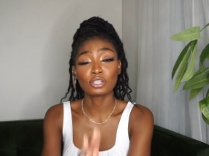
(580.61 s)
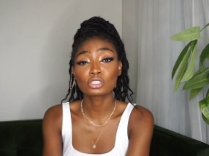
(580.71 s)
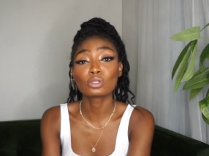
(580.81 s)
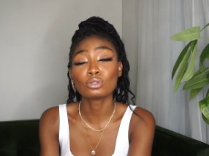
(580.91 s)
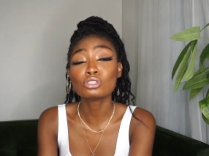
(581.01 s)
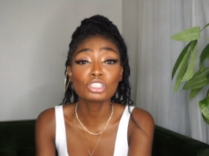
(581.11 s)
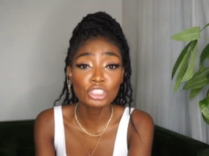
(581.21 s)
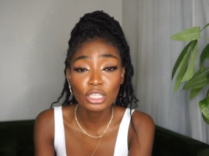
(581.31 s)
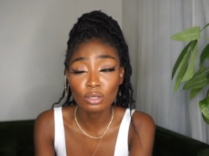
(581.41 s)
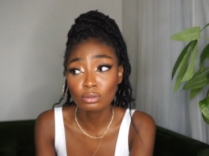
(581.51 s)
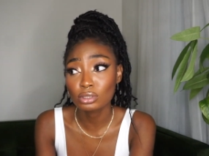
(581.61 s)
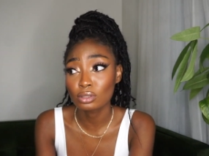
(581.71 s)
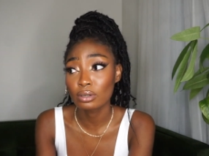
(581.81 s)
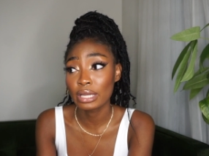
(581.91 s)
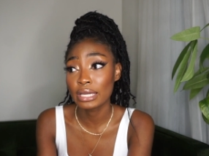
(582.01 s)
solution
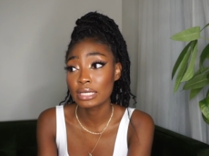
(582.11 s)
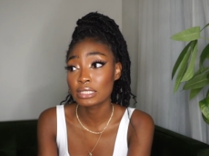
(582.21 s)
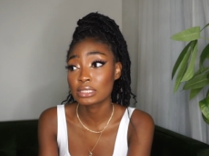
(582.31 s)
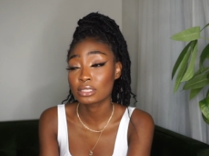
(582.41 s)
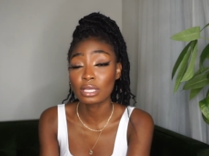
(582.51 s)
also is,